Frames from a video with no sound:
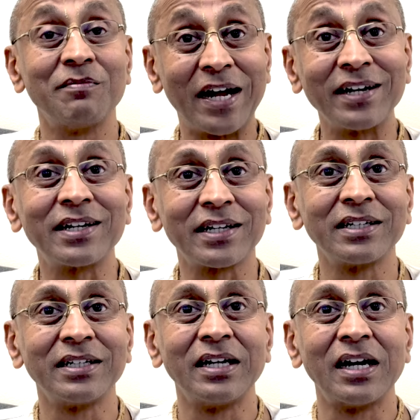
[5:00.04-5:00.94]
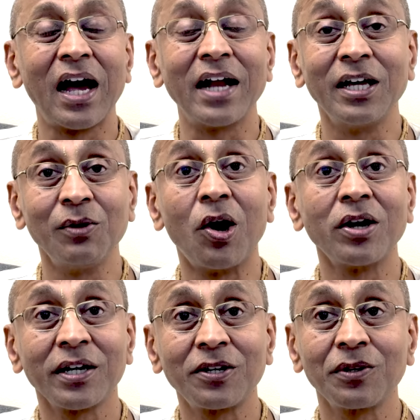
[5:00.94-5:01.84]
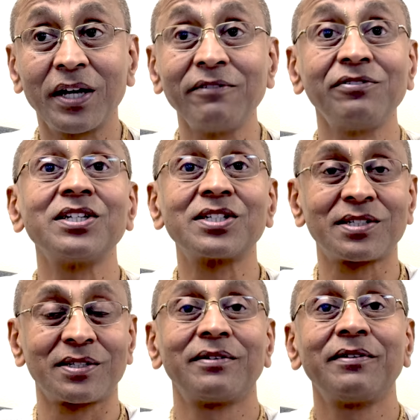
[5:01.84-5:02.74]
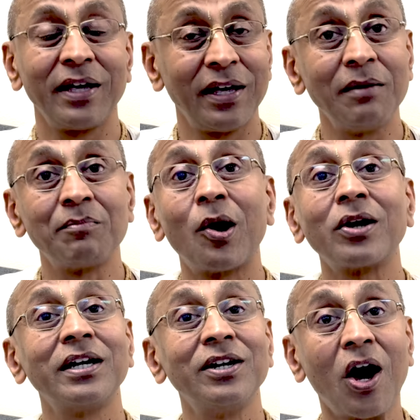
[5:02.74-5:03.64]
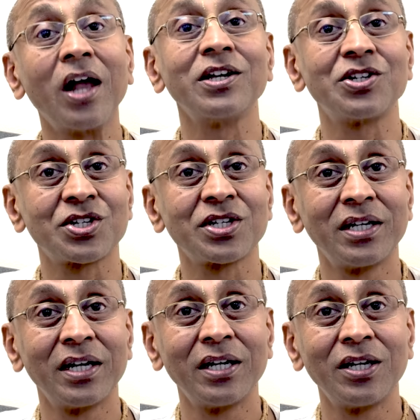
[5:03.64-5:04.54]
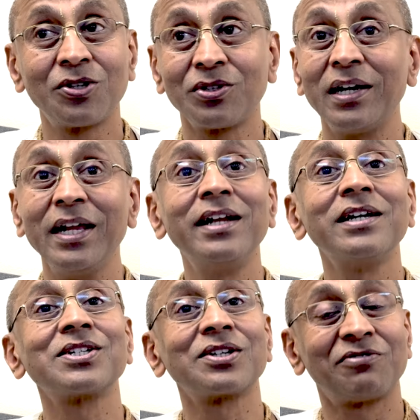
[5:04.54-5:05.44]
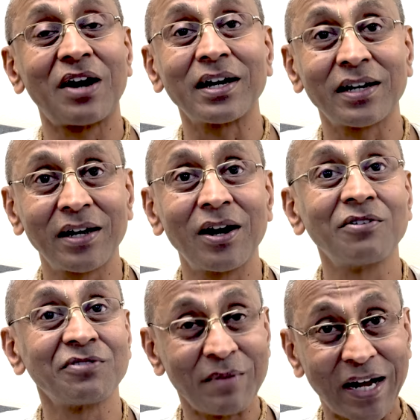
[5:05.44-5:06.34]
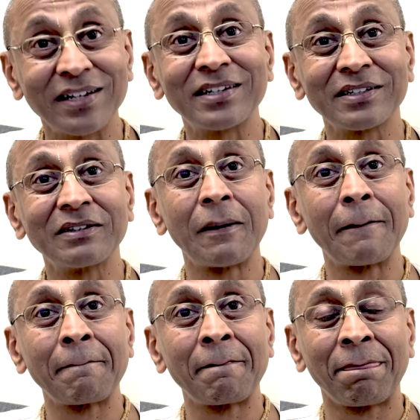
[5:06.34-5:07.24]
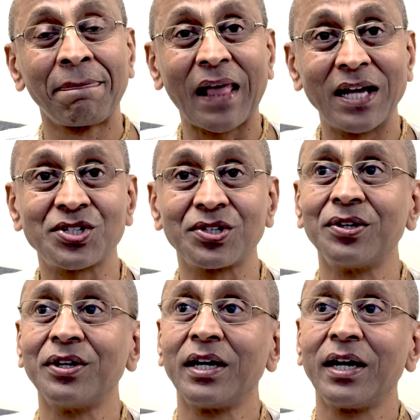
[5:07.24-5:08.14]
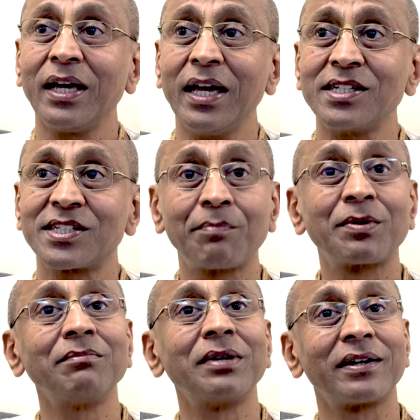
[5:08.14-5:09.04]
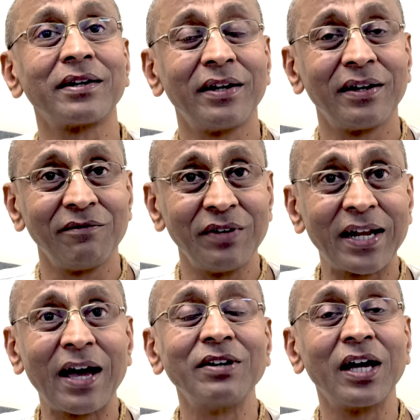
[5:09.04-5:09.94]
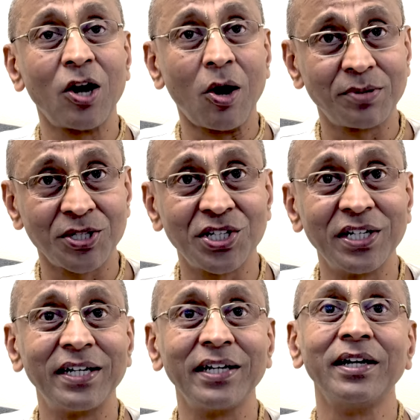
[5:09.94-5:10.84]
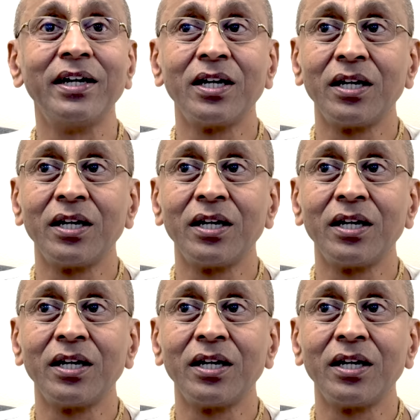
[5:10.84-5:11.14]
America And he wanted to give this important knowledge to the leaders of America. And so in September, we are having an opportunity.